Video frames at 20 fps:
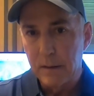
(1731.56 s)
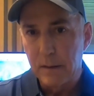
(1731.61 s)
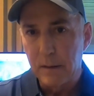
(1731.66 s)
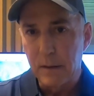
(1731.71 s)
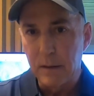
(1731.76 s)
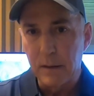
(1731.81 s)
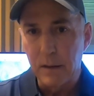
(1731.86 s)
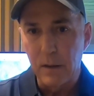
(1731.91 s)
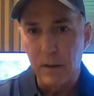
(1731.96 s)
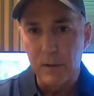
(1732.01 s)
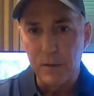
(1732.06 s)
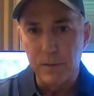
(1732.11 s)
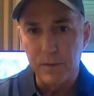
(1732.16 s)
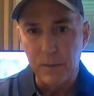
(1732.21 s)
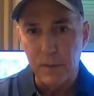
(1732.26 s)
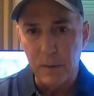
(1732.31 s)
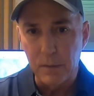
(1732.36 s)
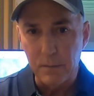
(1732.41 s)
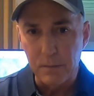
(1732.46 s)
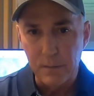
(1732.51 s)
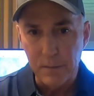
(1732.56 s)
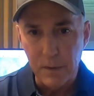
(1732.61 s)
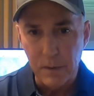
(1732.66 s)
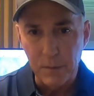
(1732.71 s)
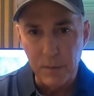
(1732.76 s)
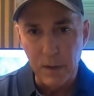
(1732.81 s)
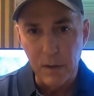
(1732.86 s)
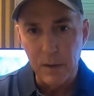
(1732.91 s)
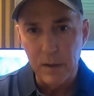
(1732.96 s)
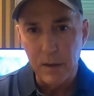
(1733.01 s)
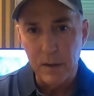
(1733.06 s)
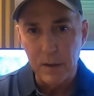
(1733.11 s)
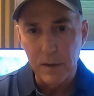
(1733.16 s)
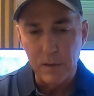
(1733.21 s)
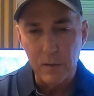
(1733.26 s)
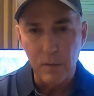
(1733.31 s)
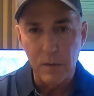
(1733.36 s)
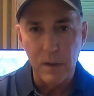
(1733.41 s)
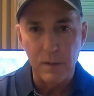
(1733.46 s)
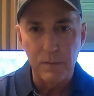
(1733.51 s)
It goes from
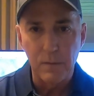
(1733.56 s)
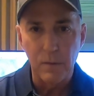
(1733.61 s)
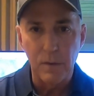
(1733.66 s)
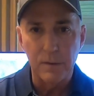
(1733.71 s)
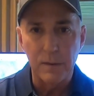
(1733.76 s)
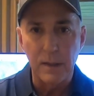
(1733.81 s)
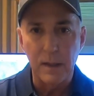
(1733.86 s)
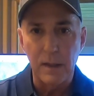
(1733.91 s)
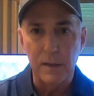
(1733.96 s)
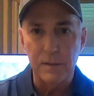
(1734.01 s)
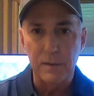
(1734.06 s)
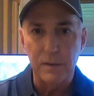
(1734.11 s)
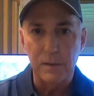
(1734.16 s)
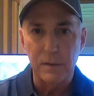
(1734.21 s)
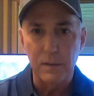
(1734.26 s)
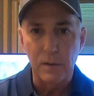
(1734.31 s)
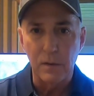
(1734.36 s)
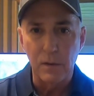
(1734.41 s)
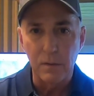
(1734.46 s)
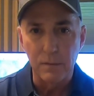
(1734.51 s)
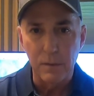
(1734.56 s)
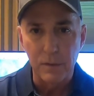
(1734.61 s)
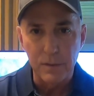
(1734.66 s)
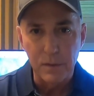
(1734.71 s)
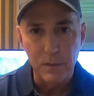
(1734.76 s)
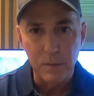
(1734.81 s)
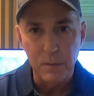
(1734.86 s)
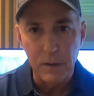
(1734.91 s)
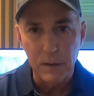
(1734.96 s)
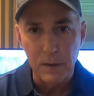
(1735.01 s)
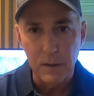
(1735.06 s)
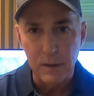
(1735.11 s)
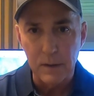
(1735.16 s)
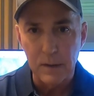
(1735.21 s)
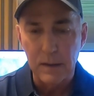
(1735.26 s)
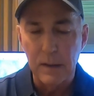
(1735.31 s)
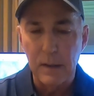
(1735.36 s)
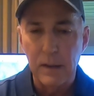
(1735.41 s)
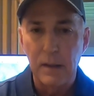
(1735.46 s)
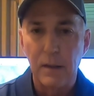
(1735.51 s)
1,024,000 to over 2 million,
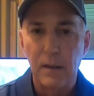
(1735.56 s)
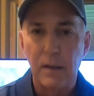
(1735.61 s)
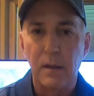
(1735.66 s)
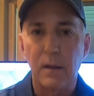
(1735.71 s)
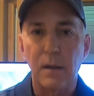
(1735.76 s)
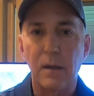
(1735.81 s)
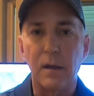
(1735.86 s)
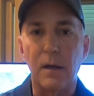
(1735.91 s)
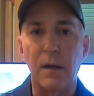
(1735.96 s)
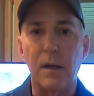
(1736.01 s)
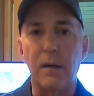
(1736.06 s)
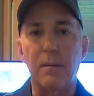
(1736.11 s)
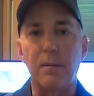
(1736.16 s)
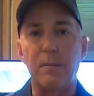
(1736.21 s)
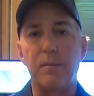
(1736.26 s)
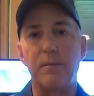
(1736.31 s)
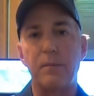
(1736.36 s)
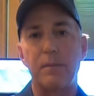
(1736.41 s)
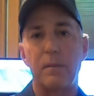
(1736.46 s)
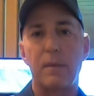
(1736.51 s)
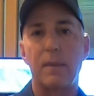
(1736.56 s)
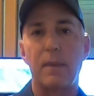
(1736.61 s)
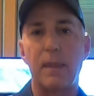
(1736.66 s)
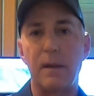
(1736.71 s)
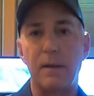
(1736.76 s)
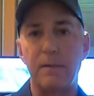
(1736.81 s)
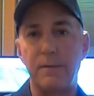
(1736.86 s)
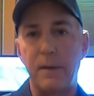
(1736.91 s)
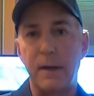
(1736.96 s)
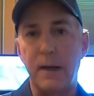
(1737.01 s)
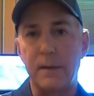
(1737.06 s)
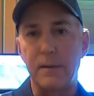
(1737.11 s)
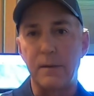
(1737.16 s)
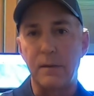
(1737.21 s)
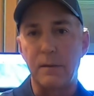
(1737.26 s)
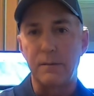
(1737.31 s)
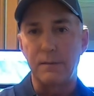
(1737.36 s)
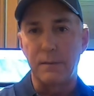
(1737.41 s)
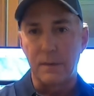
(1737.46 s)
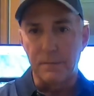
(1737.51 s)
a
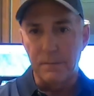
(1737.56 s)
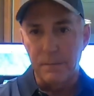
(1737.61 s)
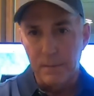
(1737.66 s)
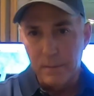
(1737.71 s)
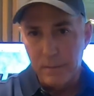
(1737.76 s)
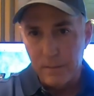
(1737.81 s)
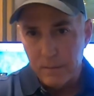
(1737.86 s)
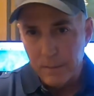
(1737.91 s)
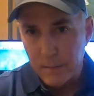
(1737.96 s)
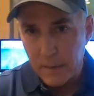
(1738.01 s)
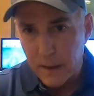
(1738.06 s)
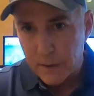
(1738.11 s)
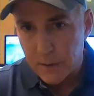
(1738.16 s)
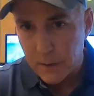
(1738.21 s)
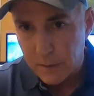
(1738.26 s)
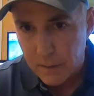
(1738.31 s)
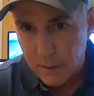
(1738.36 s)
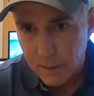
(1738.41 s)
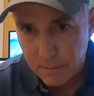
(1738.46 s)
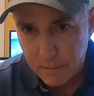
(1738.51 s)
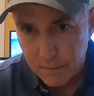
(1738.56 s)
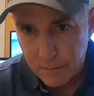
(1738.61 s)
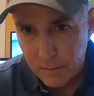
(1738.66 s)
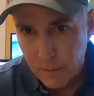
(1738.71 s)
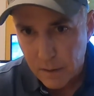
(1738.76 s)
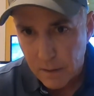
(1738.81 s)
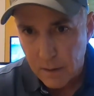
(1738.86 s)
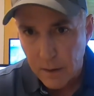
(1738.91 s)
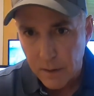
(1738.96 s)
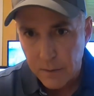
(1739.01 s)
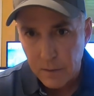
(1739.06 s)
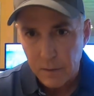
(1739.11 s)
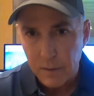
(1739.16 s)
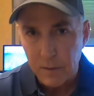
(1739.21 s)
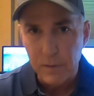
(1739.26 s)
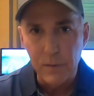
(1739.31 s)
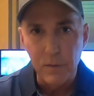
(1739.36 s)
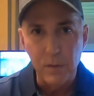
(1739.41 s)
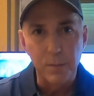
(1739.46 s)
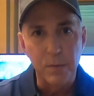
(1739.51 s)
factor of actually
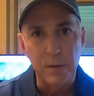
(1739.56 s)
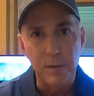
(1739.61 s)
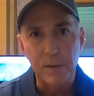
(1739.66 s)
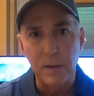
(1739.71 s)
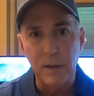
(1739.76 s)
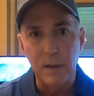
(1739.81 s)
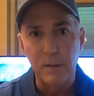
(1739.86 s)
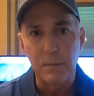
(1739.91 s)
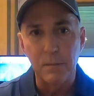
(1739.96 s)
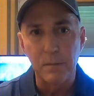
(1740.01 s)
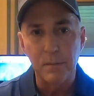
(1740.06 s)
102%